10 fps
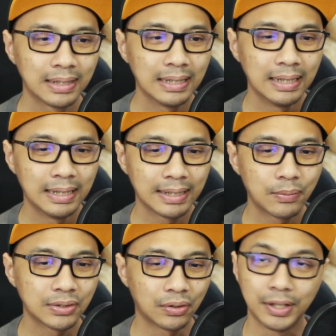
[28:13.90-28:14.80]
Uh, it
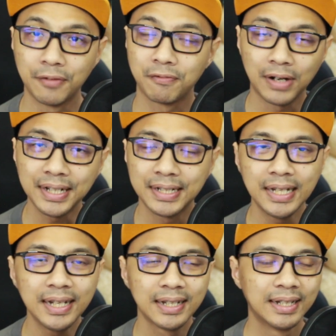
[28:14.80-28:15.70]
was on a
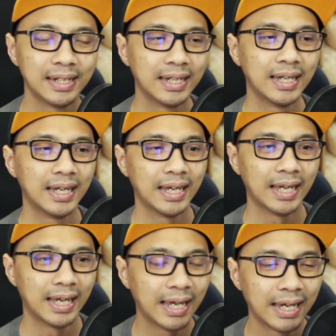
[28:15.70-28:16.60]
Friday,
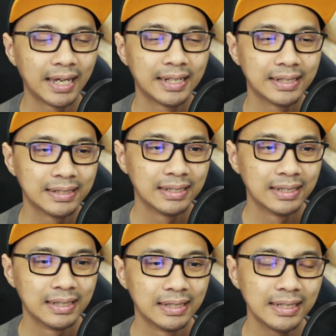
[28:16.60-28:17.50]
and
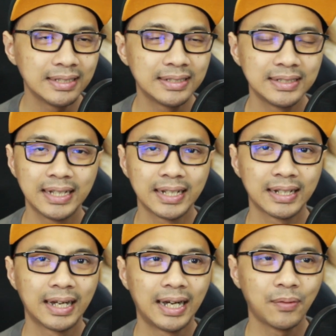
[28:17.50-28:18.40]
let's just say that
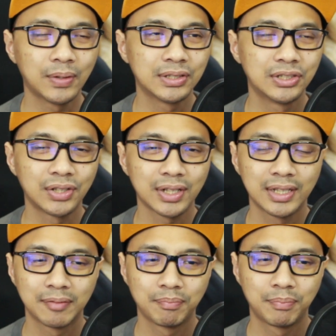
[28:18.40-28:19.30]
I was
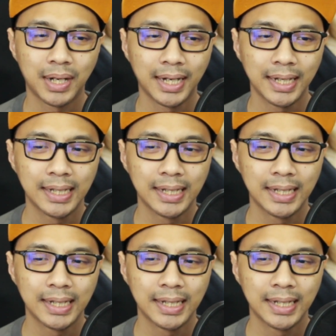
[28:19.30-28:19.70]
distracted by